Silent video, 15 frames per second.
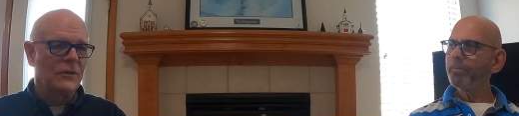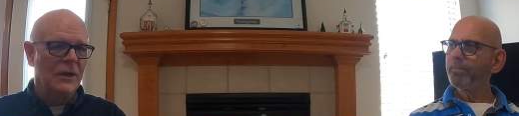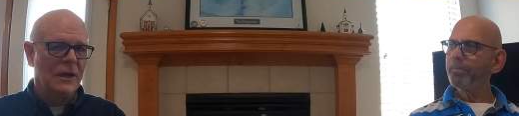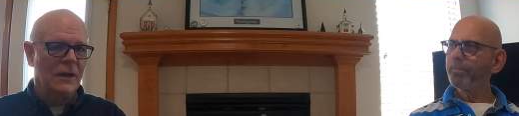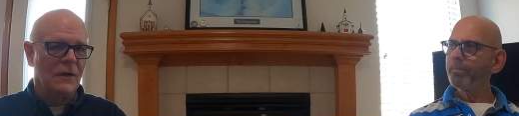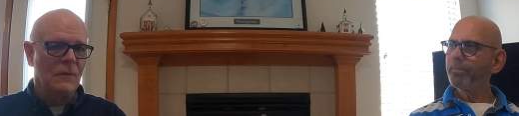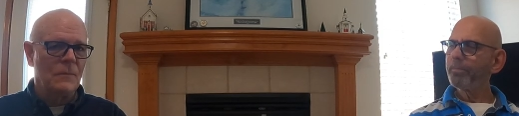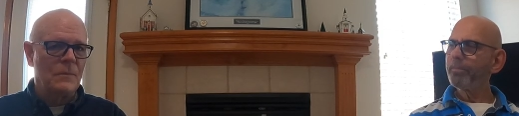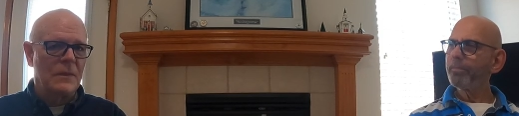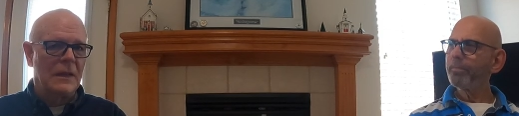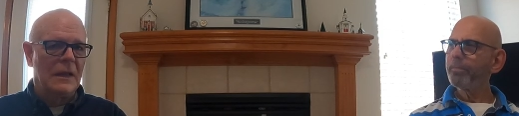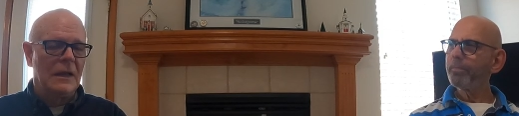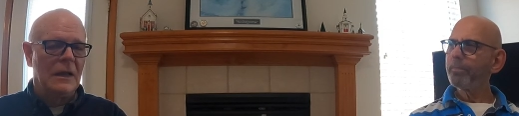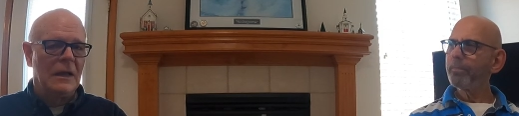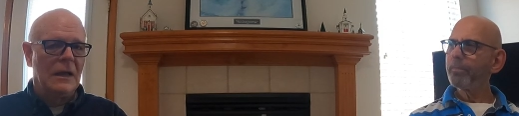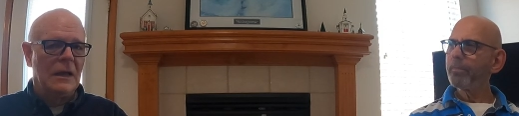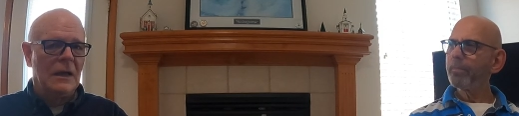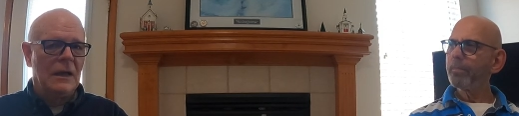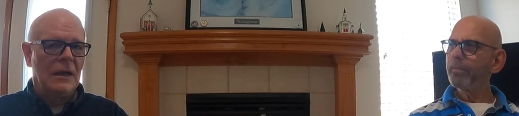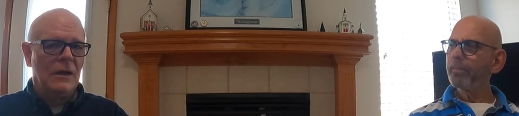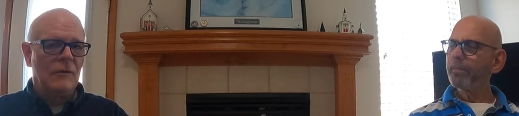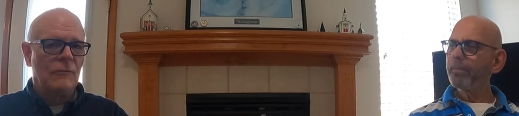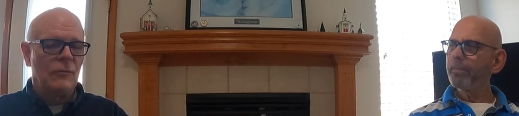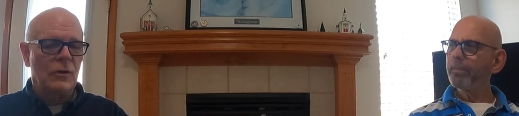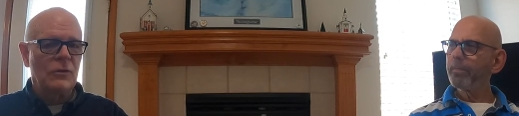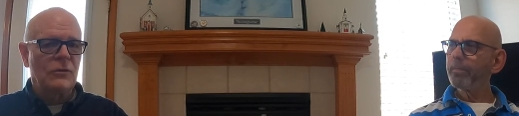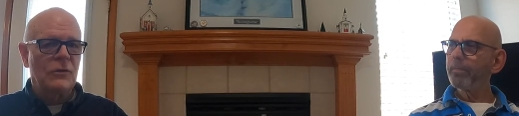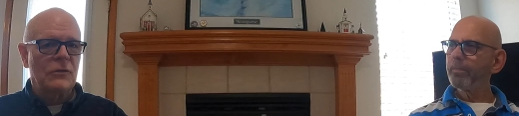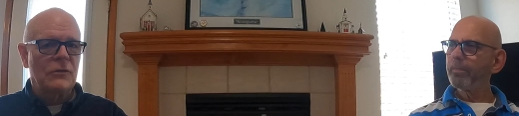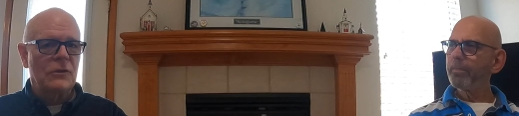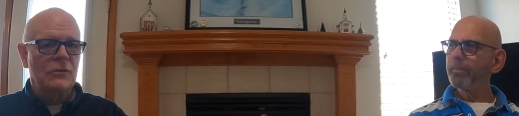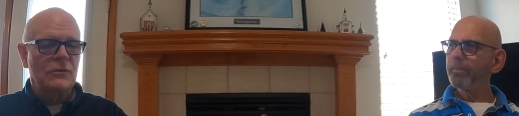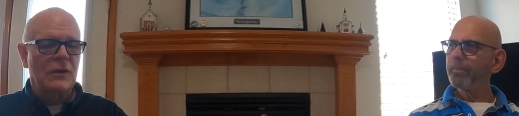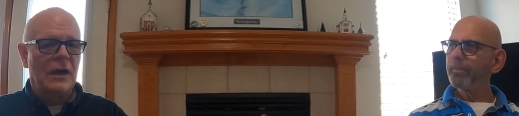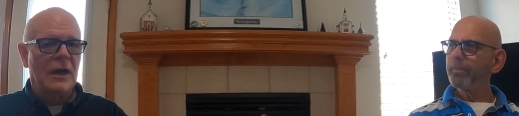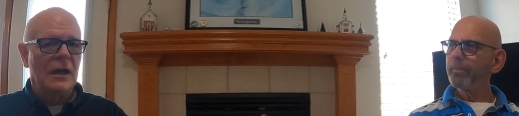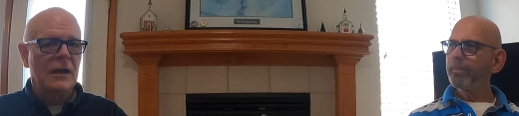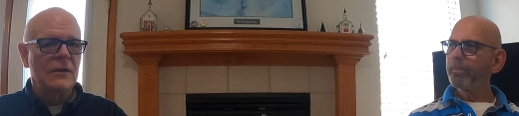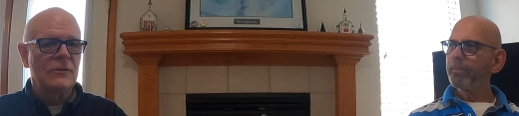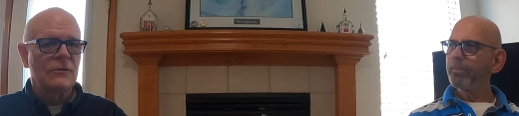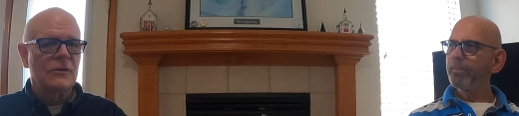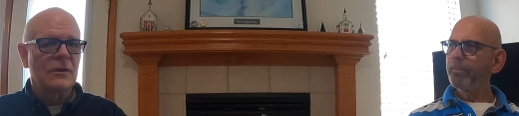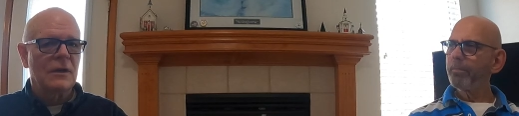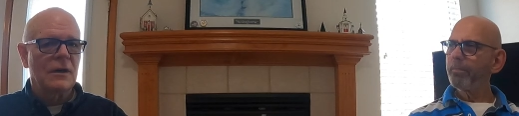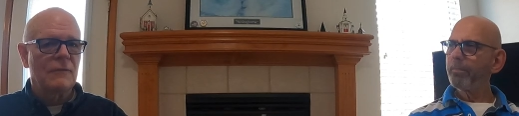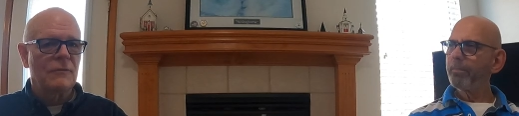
Speaker 1: and tell, versus the signs